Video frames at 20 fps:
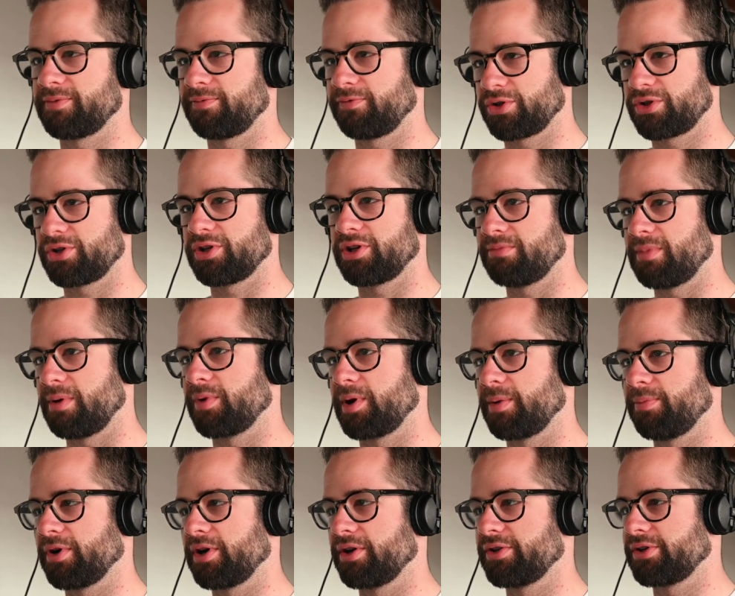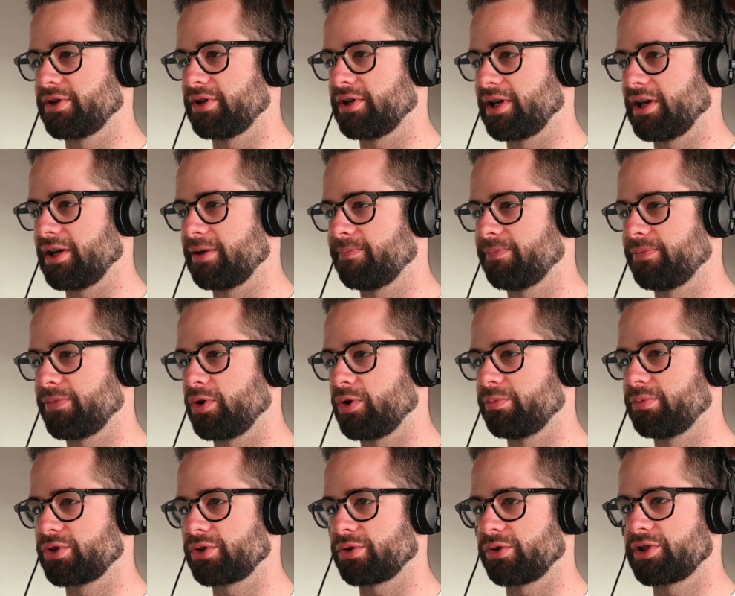For sure the memory part is gonna get
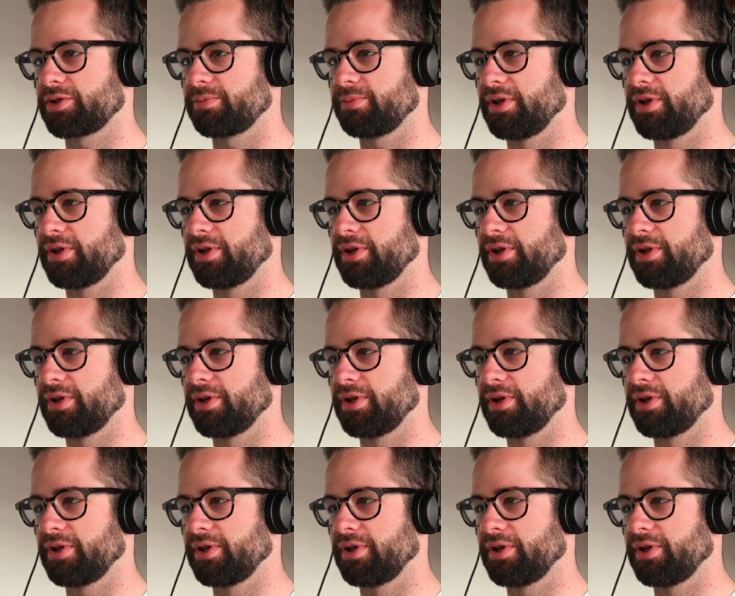open sourced.